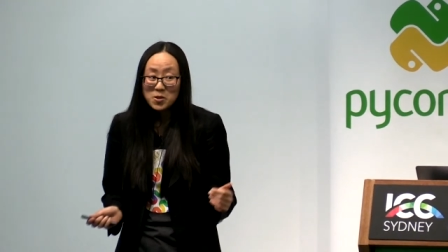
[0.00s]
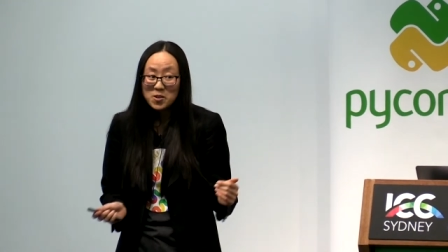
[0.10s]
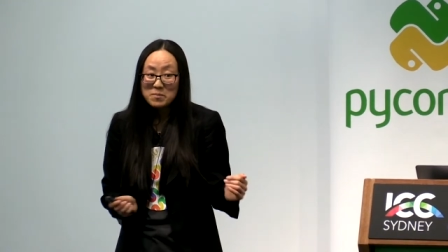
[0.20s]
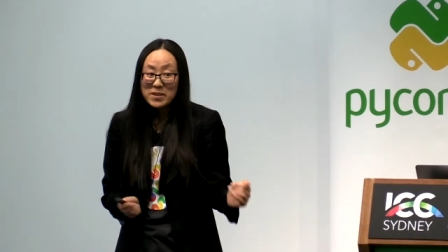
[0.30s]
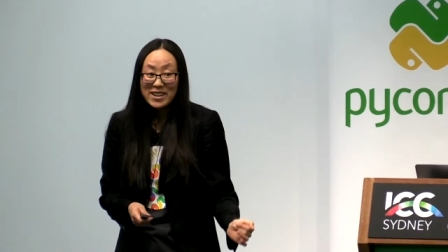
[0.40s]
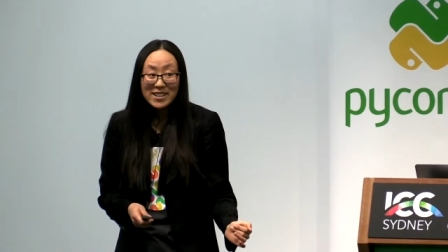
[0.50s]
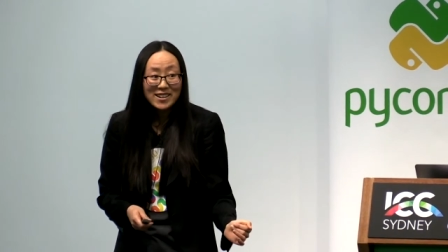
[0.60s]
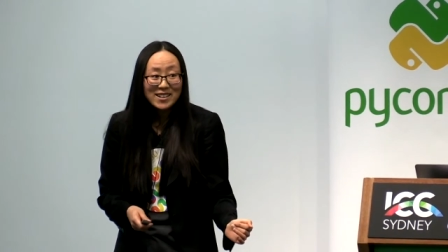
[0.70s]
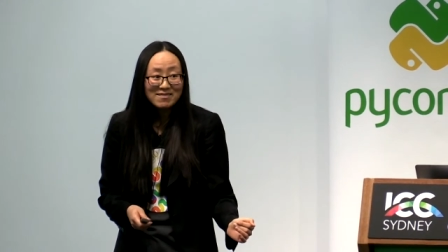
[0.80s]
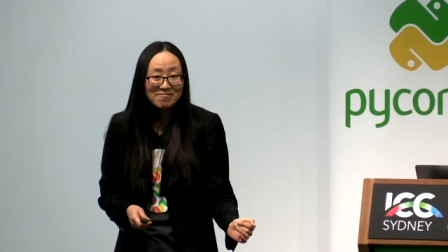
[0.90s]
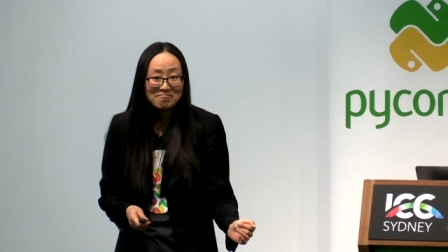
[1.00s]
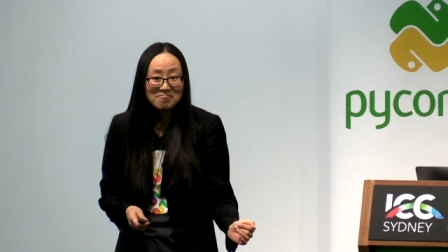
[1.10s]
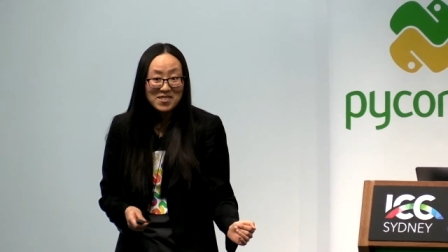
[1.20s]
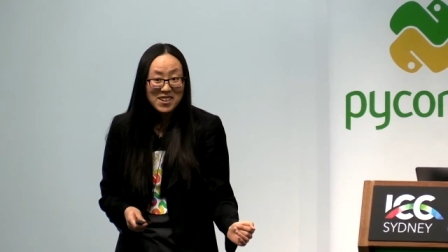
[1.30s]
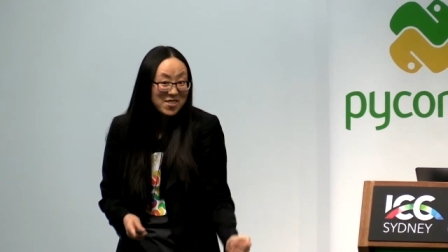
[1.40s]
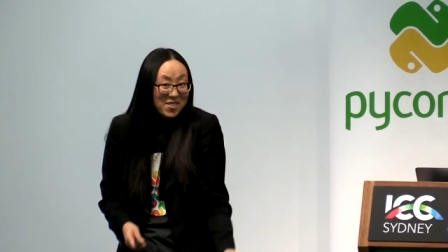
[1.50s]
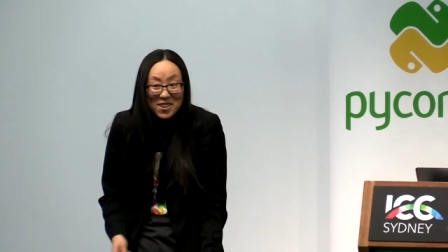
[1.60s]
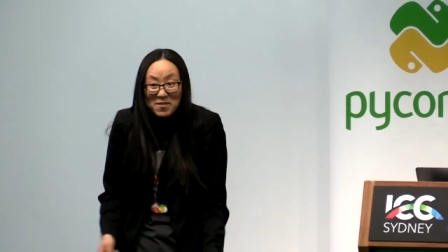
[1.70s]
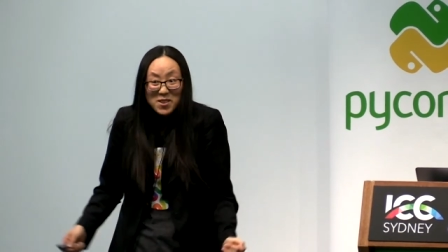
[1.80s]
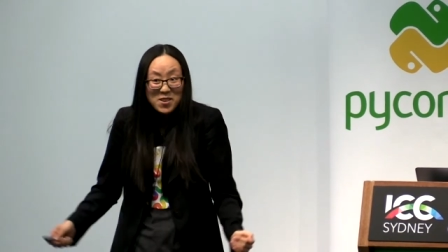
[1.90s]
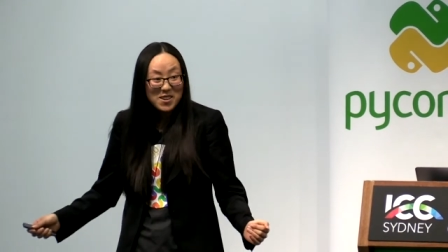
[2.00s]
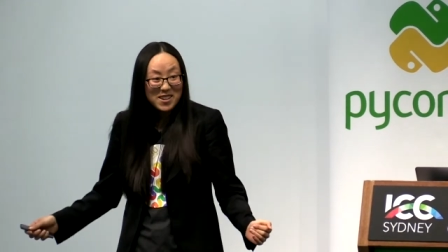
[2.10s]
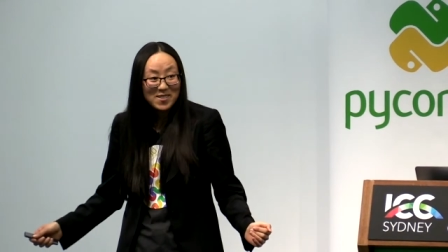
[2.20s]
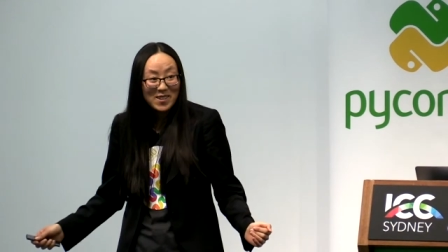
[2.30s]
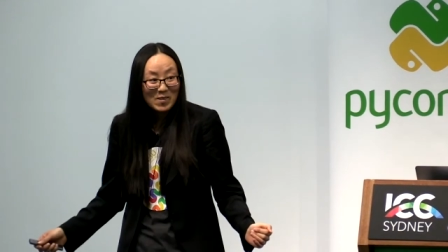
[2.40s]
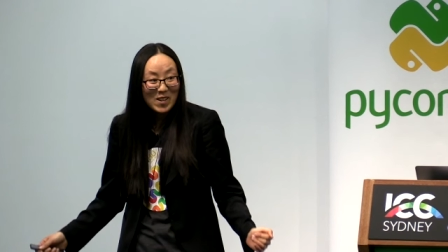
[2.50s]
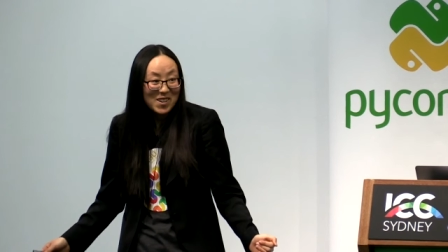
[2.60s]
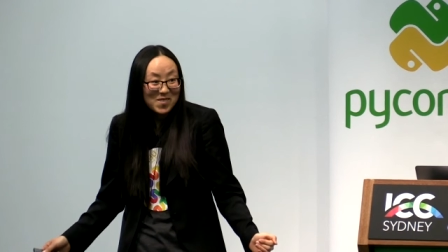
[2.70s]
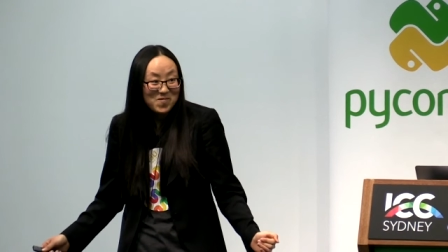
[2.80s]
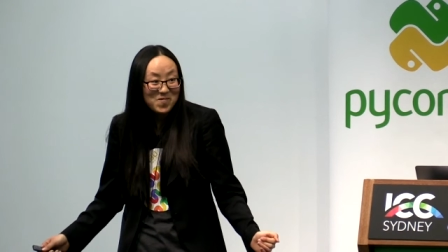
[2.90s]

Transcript: you're a beginner, you don't even know what you're doing well.